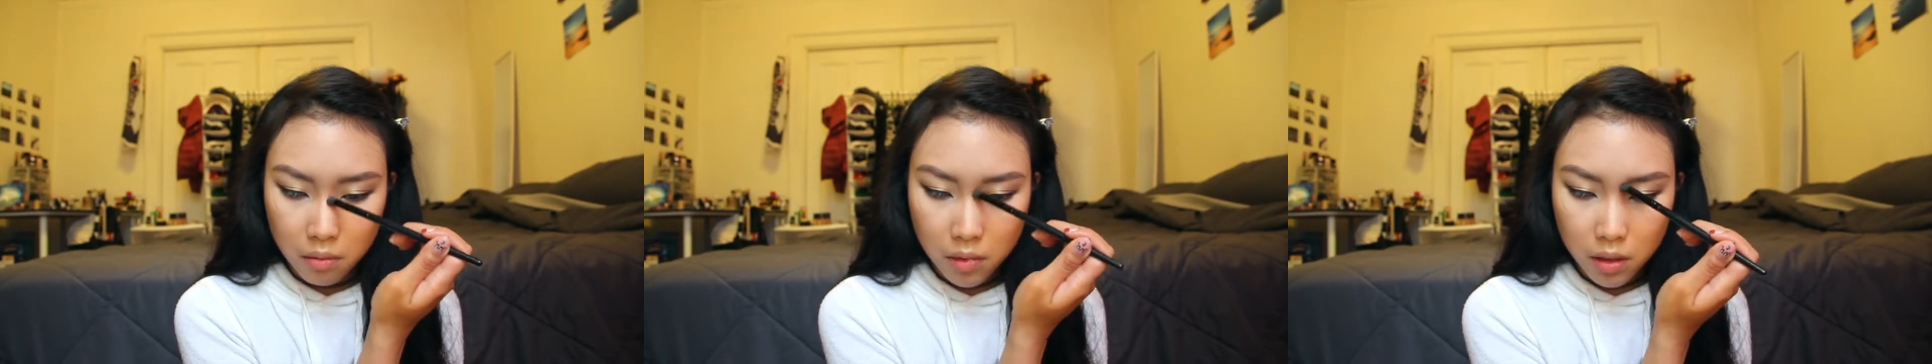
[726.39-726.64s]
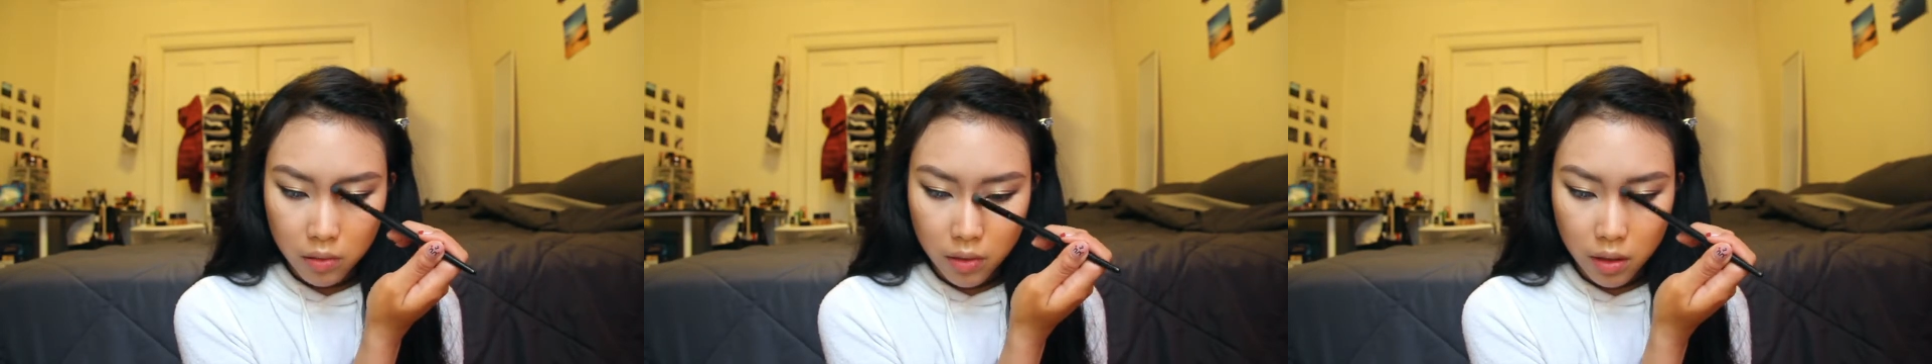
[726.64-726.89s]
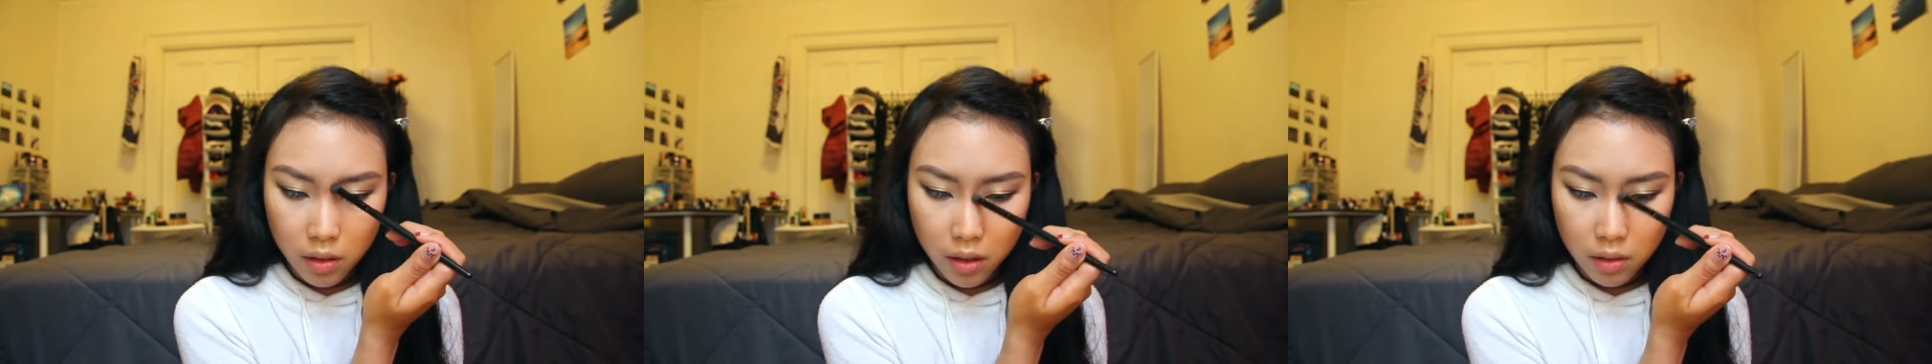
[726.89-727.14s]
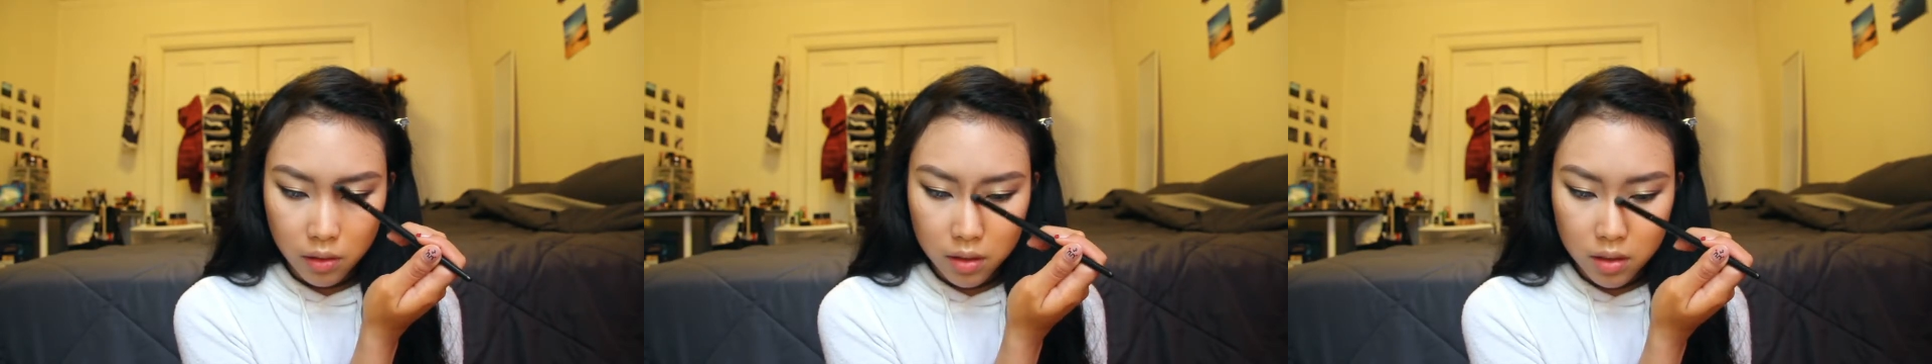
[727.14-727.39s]
And I found
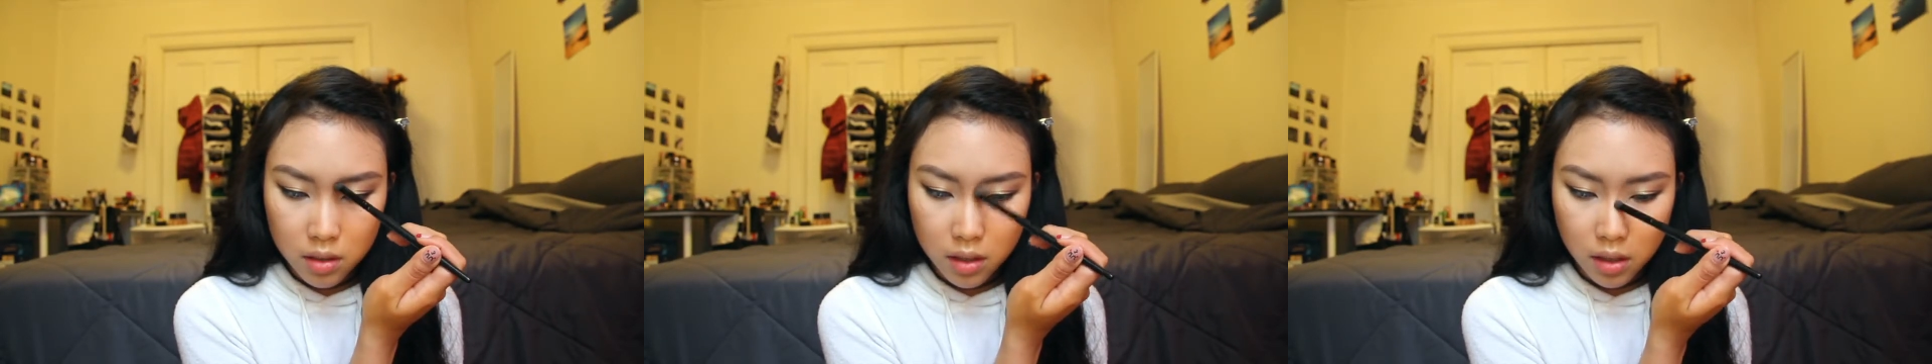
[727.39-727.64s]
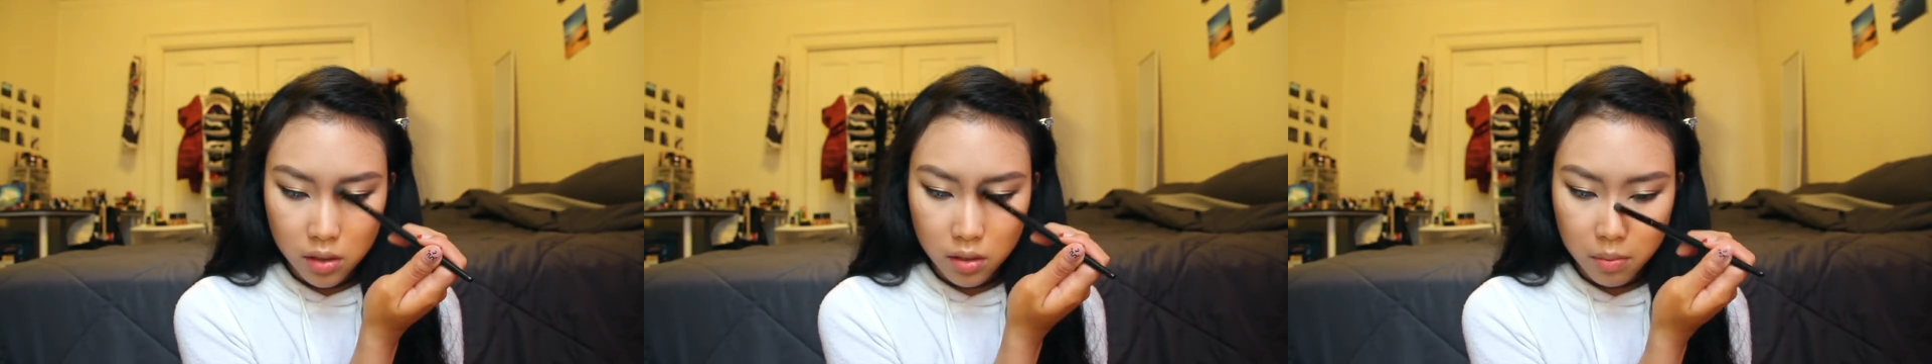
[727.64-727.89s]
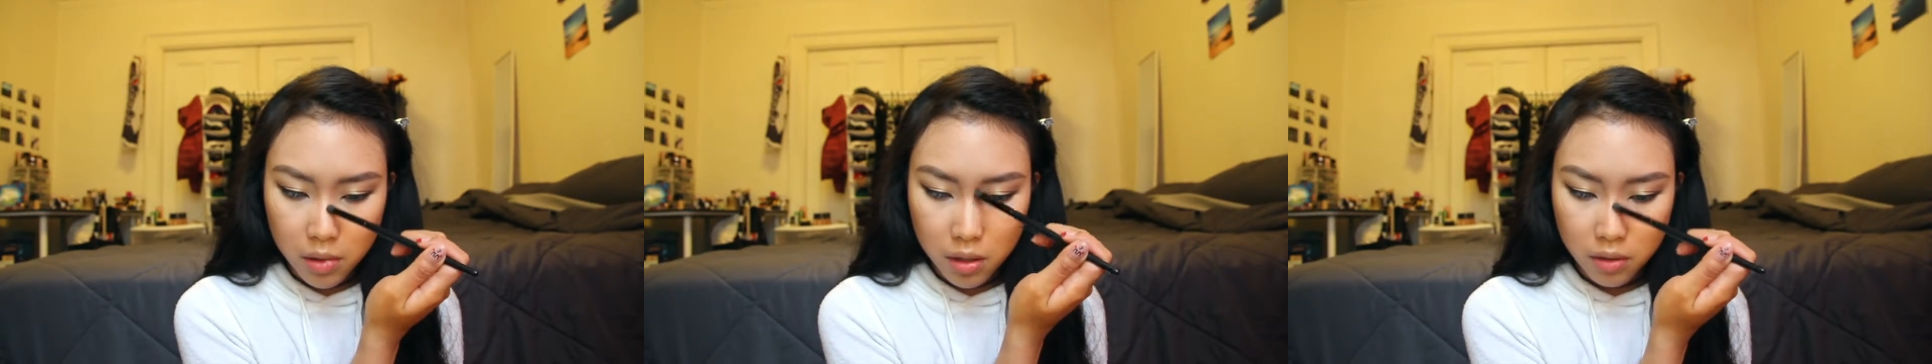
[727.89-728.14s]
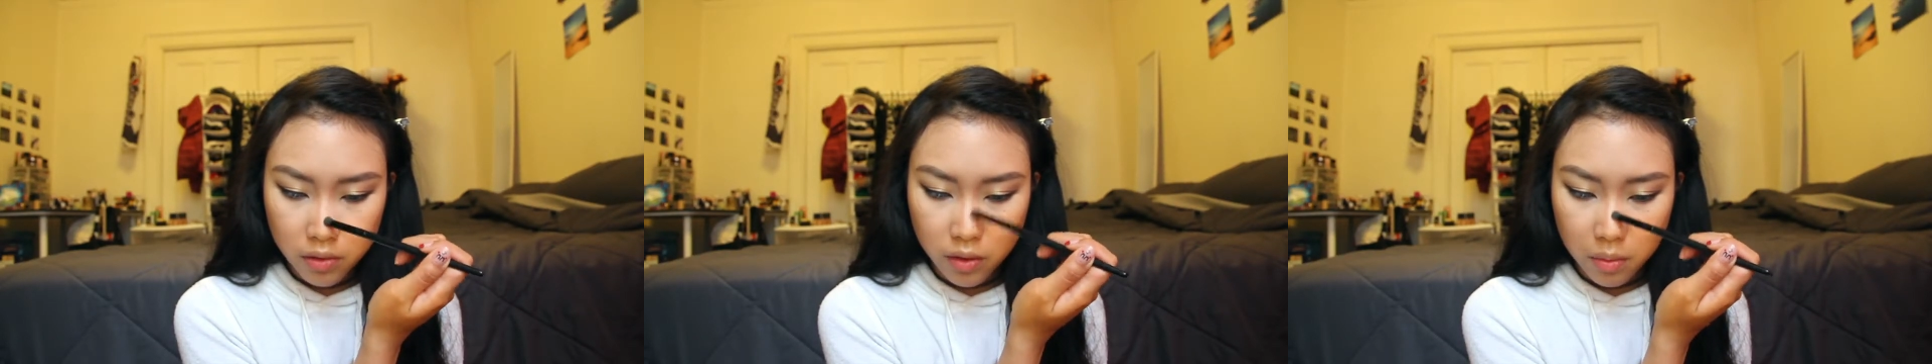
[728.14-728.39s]
out this is actually
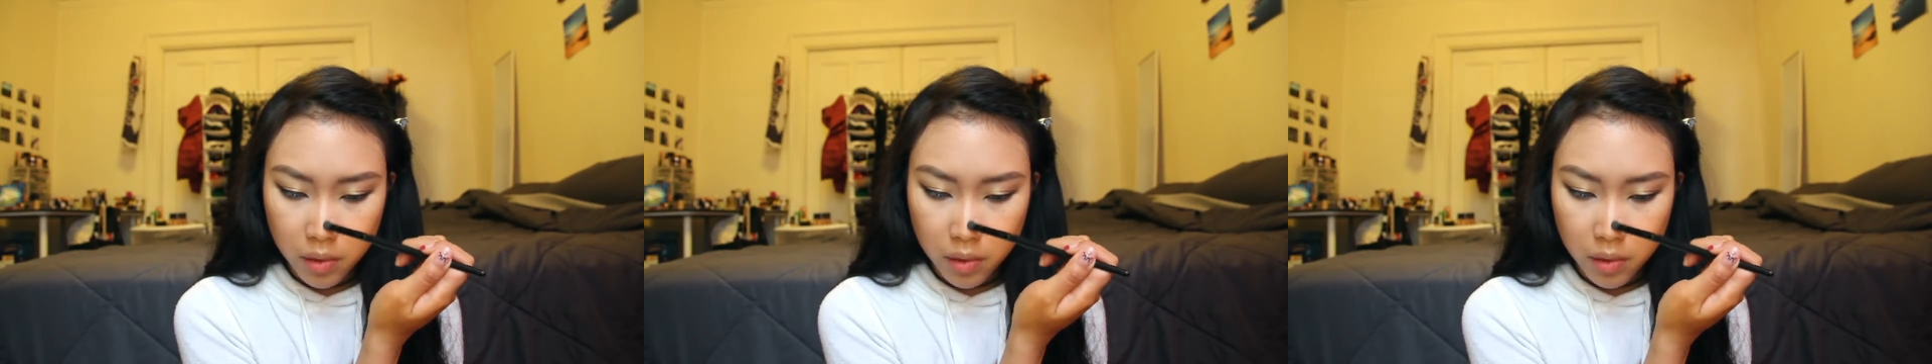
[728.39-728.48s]
better for